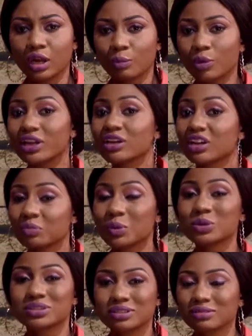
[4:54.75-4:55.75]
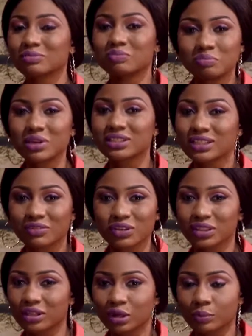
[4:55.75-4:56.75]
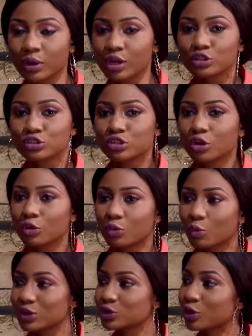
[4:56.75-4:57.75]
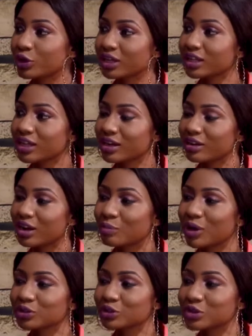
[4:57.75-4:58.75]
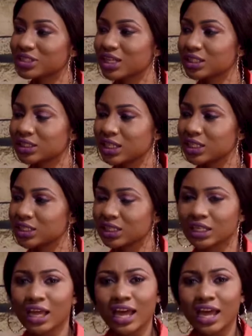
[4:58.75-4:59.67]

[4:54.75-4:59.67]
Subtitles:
But a lot of people still meeting up. So we're talking here about Christian dating.